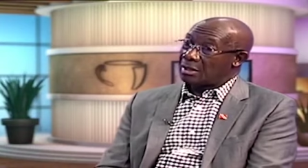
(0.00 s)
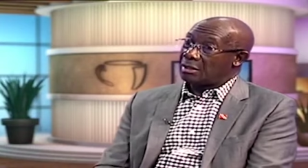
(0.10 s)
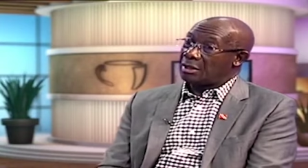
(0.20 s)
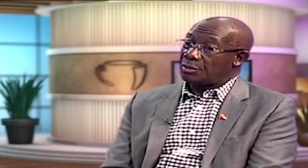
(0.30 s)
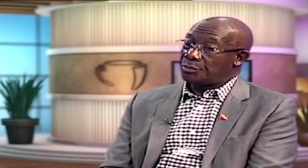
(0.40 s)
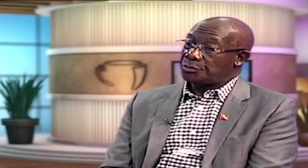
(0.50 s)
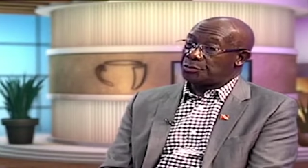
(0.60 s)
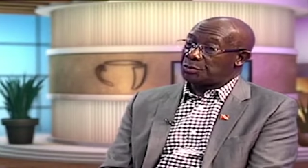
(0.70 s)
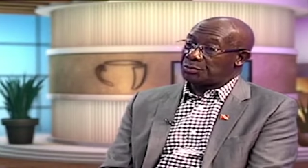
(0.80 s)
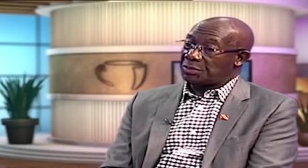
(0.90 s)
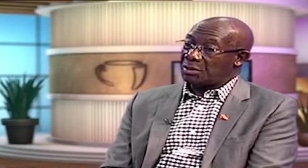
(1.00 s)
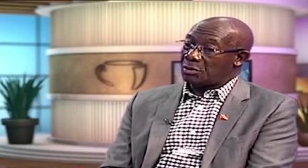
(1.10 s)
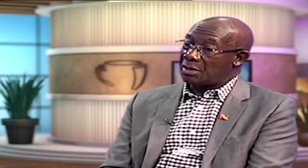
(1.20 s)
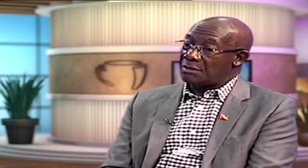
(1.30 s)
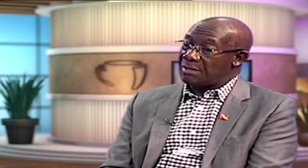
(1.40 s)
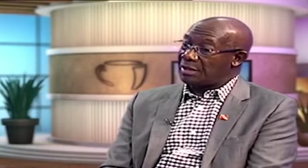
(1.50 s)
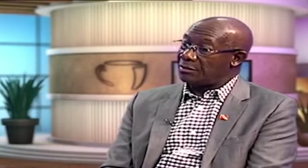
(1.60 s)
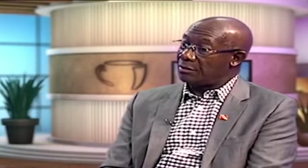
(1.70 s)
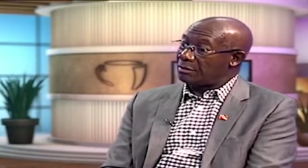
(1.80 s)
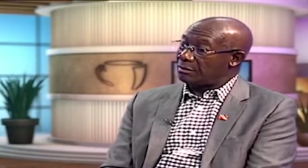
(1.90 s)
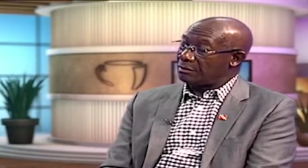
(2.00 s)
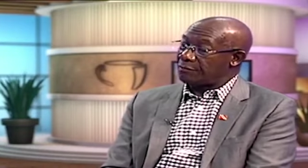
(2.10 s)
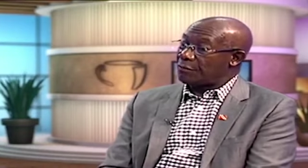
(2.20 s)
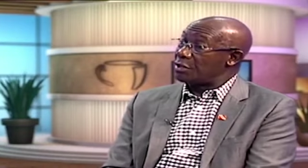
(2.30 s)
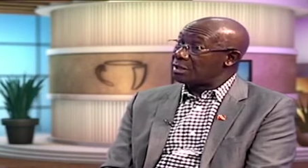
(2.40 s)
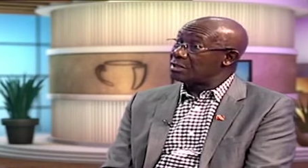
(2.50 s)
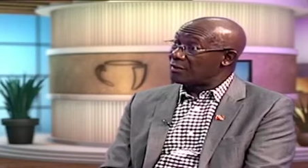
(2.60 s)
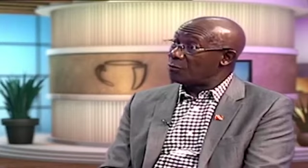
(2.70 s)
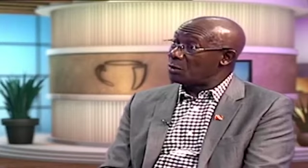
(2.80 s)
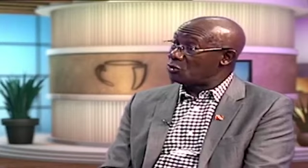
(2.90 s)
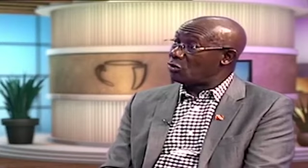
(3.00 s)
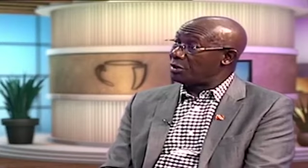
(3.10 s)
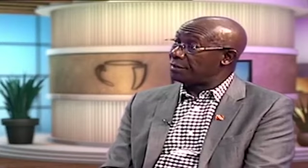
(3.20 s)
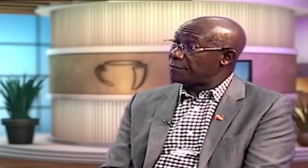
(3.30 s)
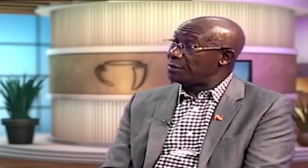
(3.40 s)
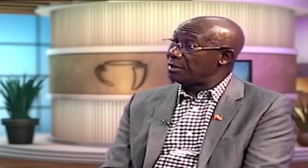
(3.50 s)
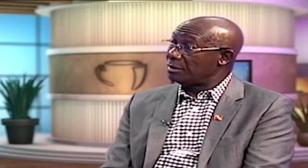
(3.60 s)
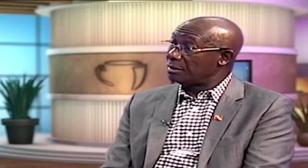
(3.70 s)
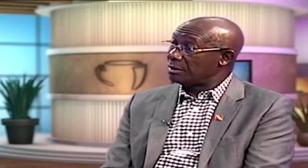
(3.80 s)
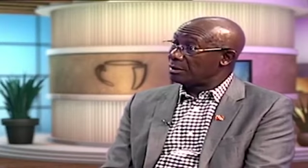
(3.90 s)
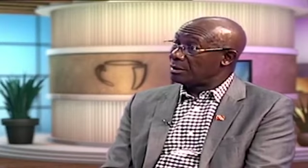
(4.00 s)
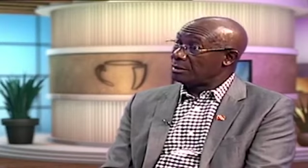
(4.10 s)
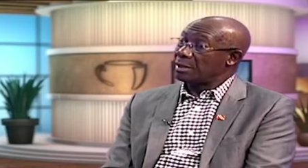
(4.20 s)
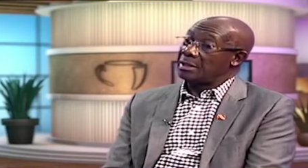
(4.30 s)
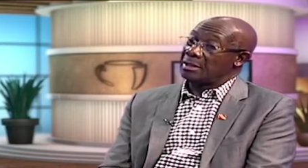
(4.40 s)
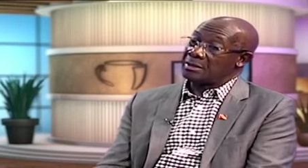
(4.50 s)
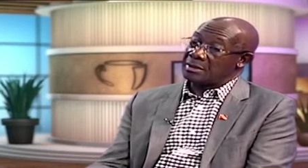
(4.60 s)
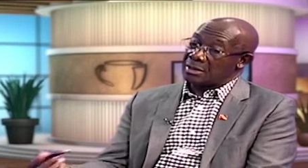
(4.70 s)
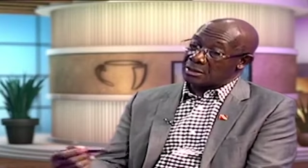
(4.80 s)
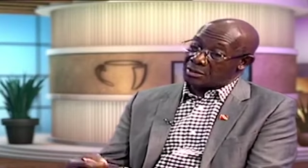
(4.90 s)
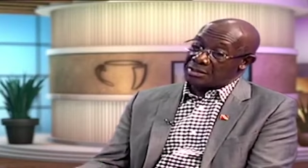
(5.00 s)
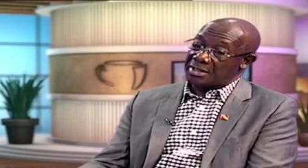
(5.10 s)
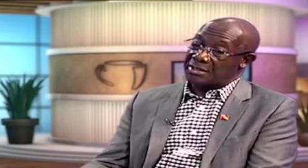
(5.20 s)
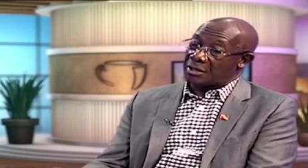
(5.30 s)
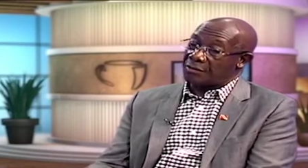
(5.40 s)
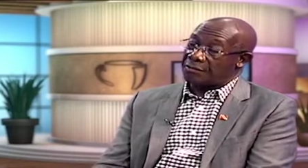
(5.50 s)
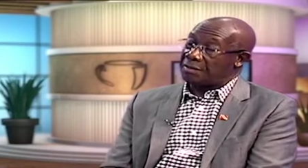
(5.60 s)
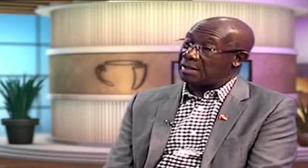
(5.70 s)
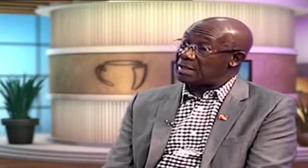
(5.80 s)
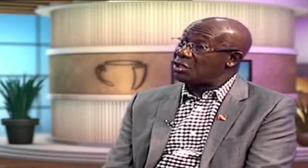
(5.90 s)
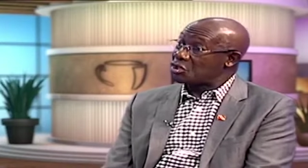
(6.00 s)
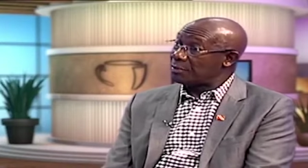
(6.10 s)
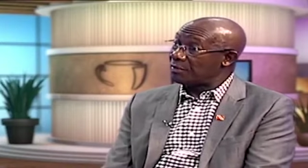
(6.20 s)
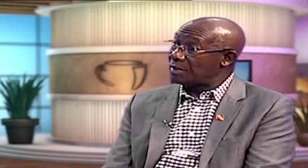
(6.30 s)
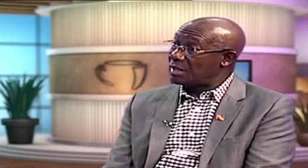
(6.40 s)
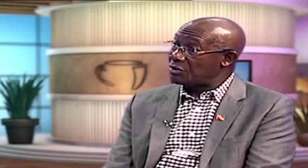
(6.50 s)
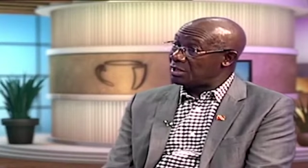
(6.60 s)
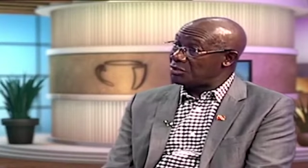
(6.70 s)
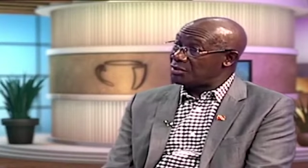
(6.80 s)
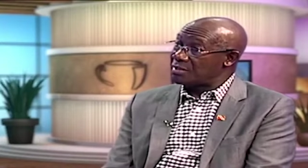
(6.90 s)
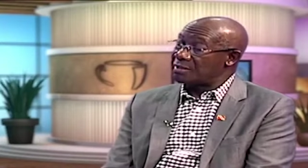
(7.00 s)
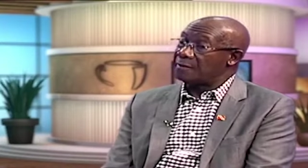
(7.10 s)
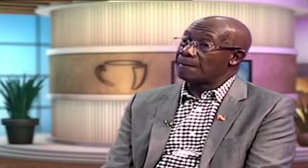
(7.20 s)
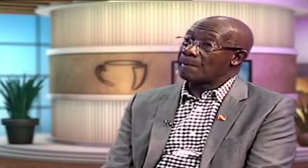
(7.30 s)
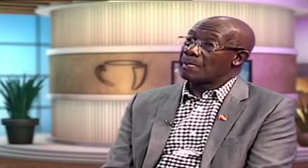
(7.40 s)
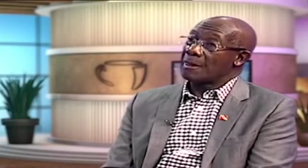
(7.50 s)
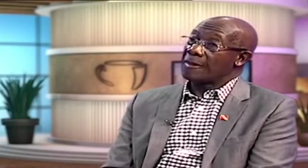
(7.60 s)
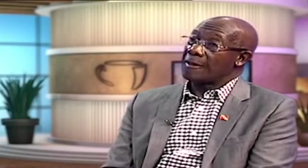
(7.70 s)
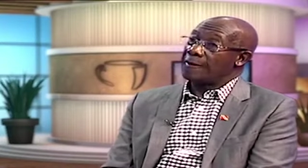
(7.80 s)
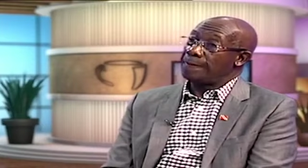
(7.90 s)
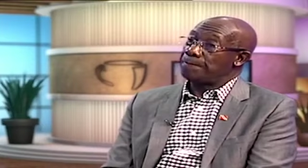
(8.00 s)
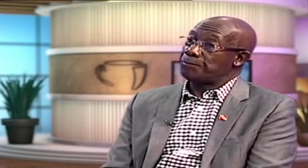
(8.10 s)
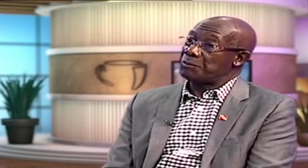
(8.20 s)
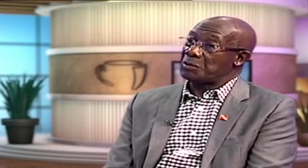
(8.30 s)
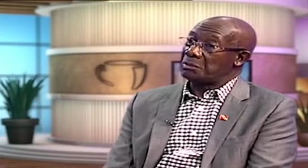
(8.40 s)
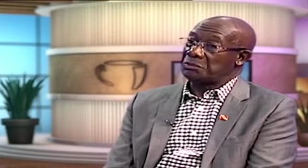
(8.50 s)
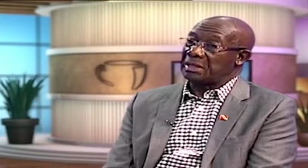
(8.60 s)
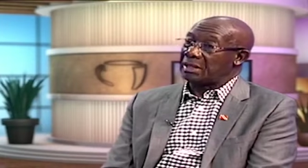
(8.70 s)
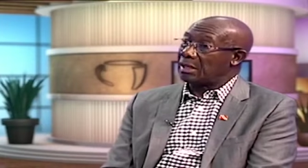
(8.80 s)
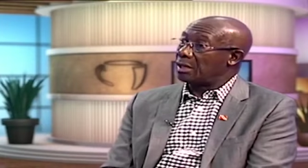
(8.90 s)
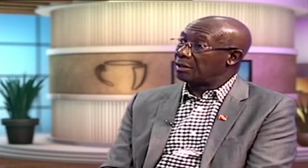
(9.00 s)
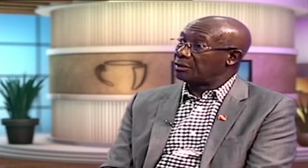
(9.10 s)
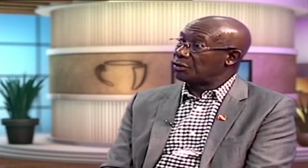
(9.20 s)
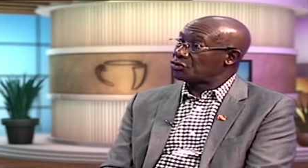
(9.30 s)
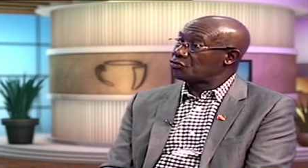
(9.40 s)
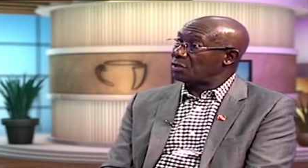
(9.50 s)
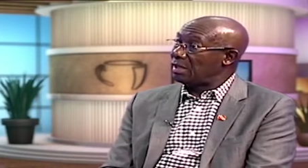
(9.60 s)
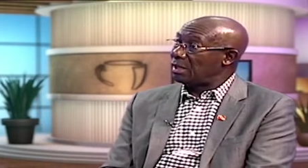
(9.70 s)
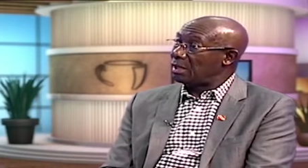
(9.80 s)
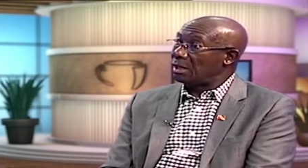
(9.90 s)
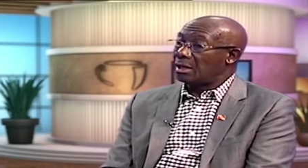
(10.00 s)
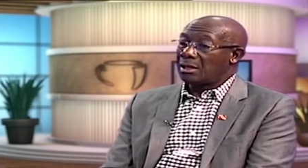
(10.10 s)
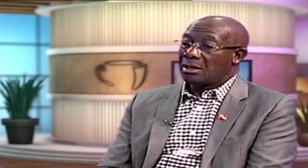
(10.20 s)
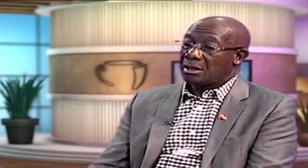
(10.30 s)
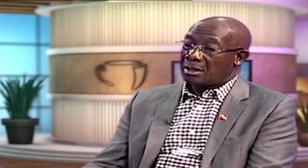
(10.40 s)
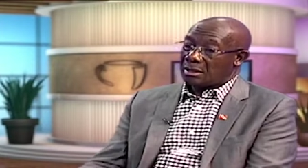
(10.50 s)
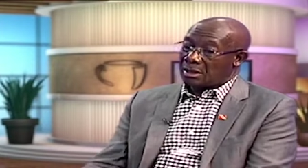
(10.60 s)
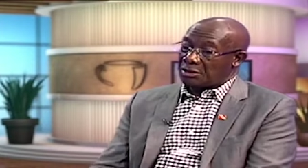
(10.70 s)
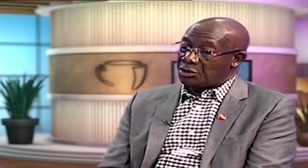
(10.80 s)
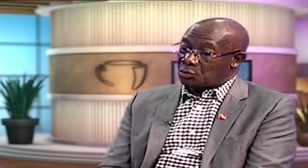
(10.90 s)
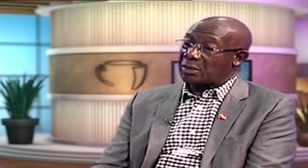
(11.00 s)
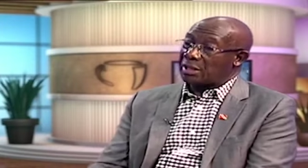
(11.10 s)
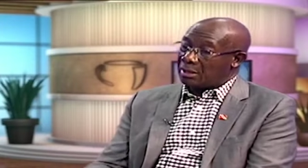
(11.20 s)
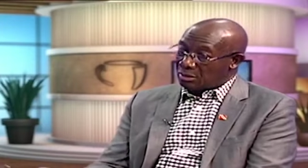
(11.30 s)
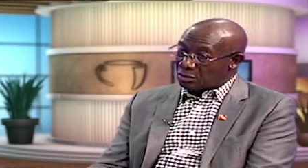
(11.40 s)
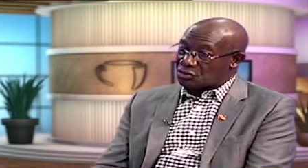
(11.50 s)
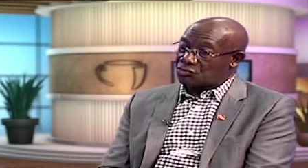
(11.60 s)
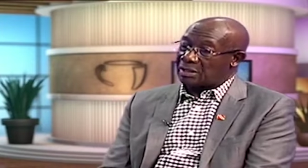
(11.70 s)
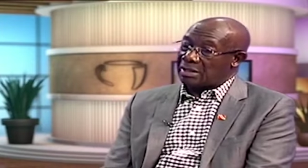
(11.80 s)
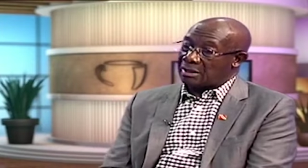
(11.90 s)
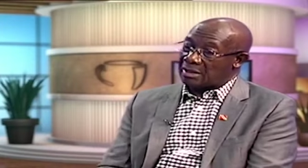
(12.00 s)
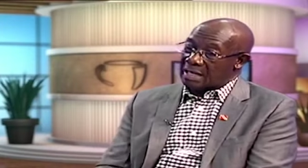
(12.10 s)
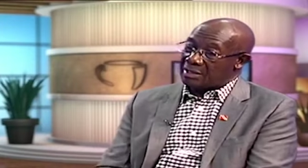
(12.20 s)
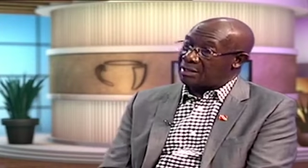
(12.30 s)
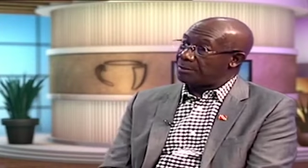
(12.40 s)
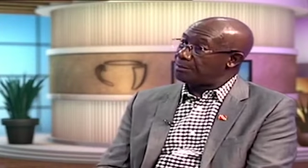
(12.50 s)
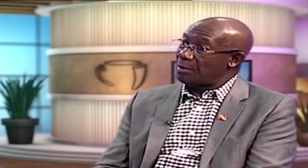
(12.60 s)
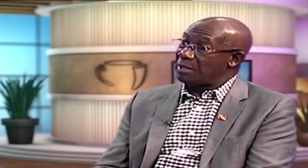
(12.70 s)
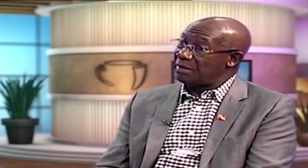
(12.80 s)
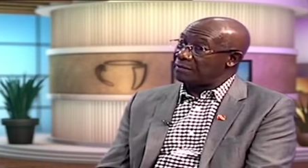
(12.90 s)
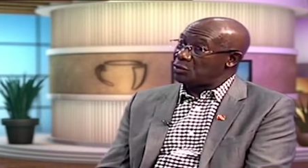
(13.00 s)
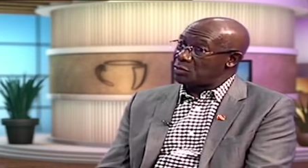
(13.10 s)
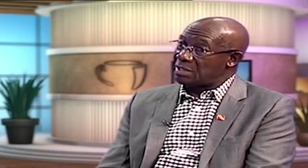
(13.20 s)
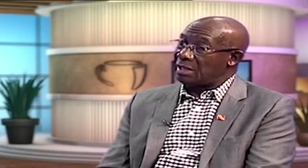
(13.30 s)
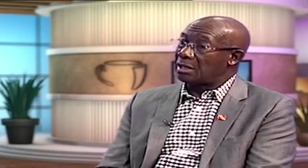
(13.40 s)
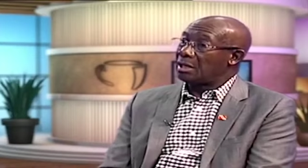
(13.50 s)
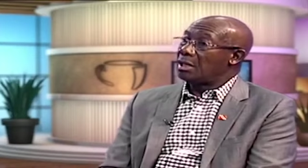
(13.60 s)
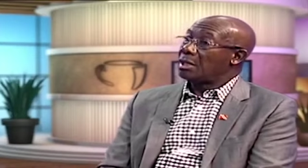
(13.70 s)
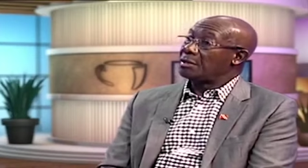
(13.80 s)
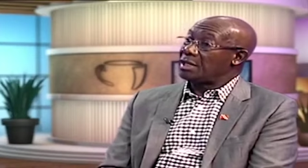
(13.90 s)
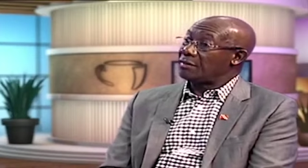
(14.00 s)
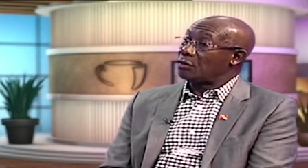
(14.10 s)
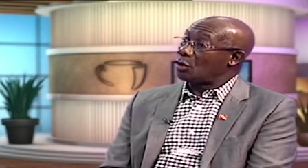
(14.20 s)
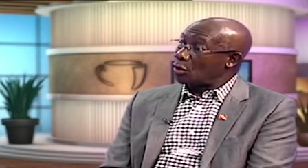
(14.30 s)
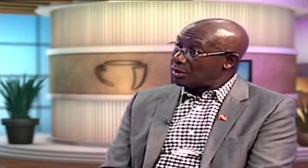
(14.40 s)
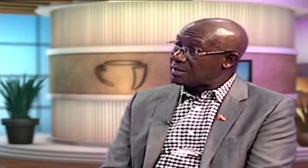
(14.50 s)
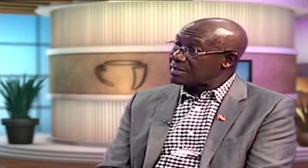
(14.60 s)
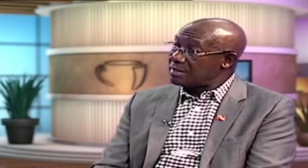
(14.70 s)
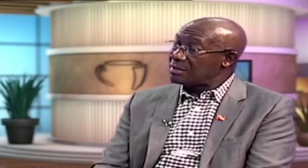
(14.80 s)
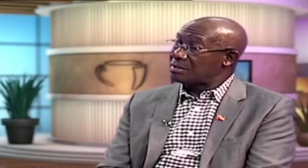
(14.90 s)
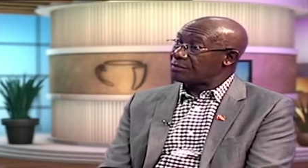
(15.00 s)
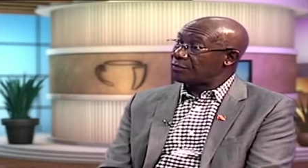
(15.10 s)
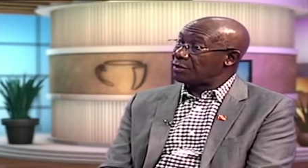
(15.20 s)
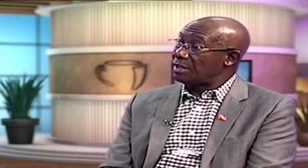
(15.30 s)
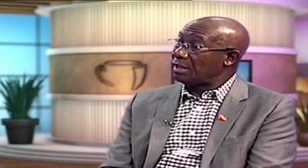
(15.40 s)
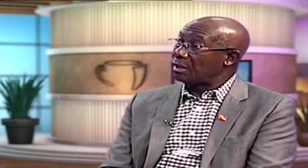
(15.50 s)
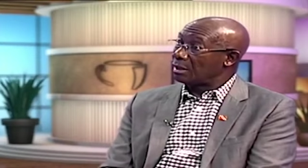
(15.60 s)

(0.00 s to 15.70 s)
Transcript: Um, all the main funders have withdrawn their funding in the context of the leadership of the agency. Um, England, Australia, uh, the UK, Australia, Canada, probably even New Zealand, they have all ceased funding. Don't